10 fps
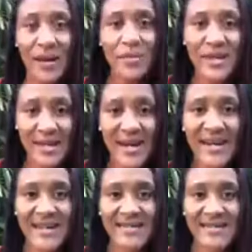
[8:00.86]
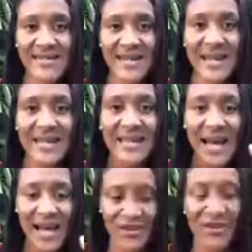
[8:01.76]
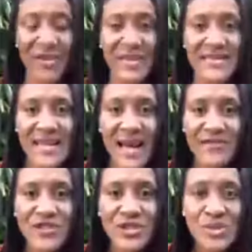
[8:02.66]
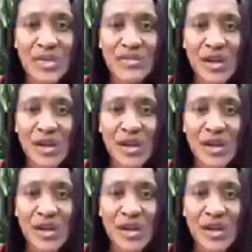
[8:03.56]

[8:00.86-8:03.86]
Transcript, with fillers: because I realize I have 2 days